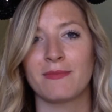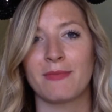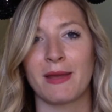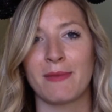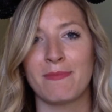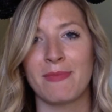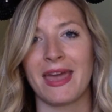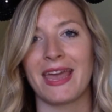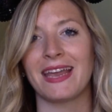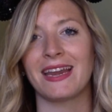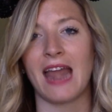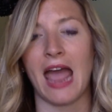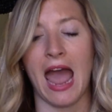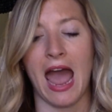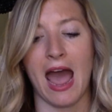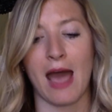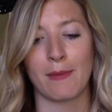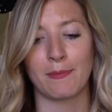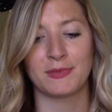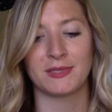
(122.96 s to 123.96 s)
my main
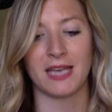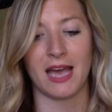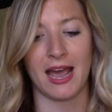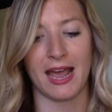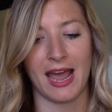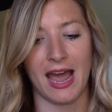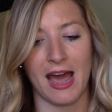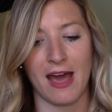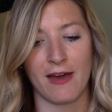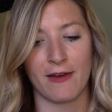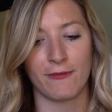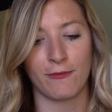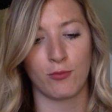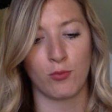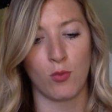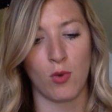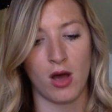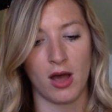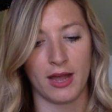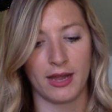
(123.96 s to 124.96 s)
apps, I have
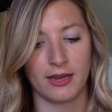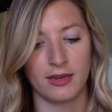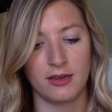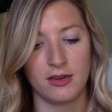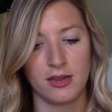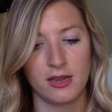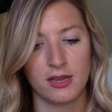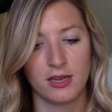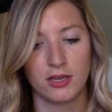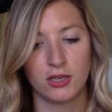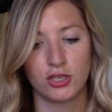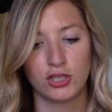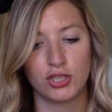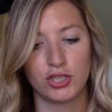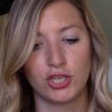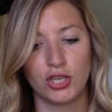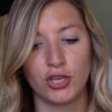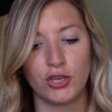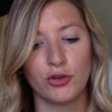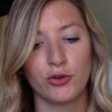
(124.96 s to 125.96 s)

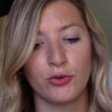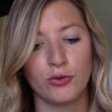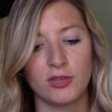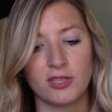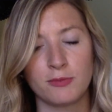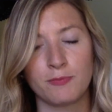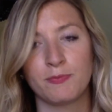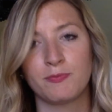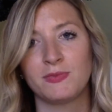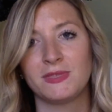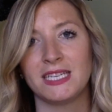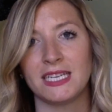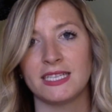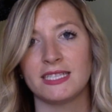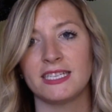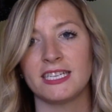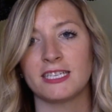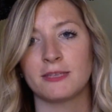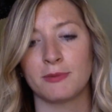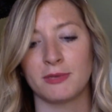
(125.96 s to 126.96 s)
two
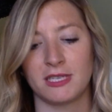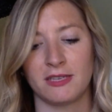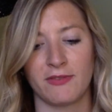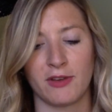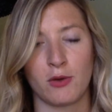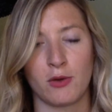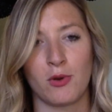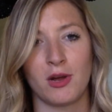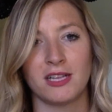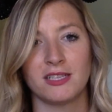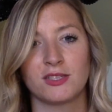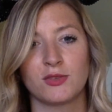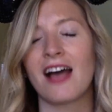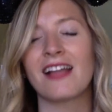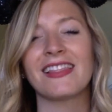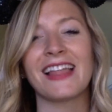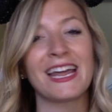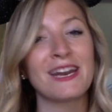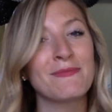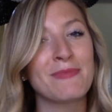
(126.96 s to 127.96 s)
Disney specific ones. A
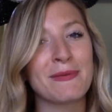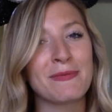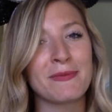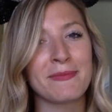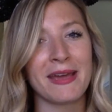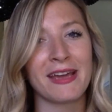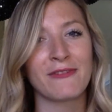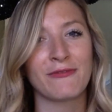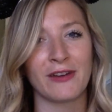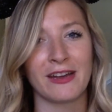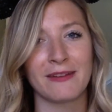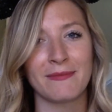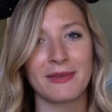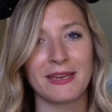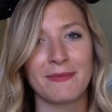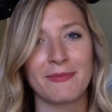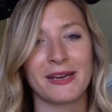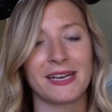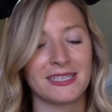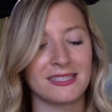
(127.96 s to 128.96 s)
lot of people make fun of
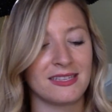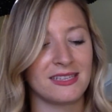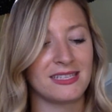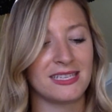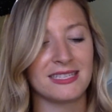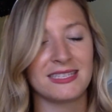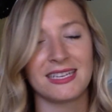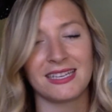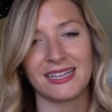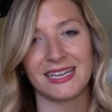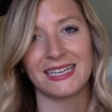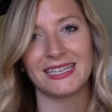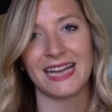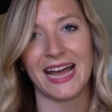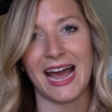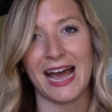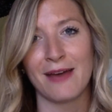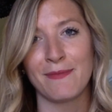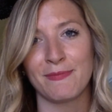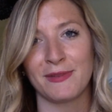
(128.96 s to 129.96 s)
me because the Disneyland
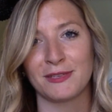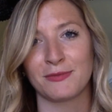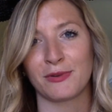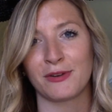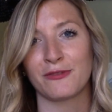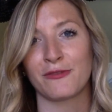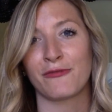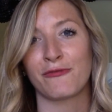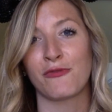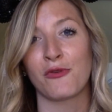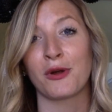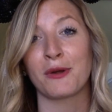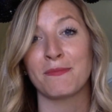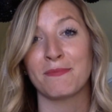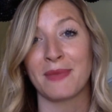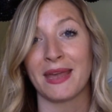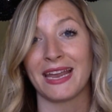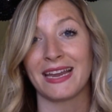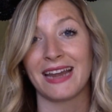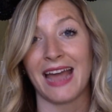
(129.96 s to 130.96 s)
app is one of the 4
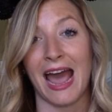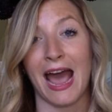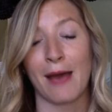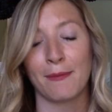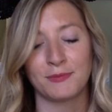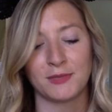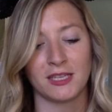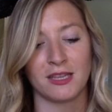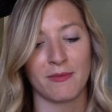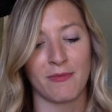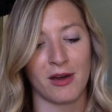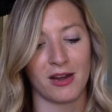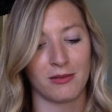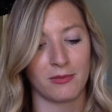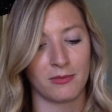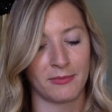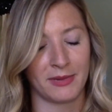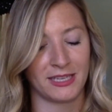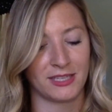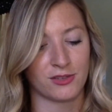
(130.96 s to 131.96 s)
main apps at the bottom
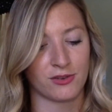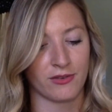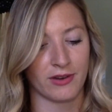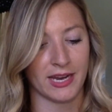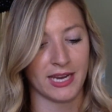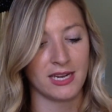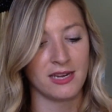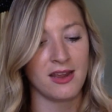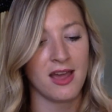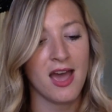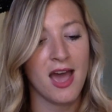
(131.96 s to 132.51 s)
of my screen,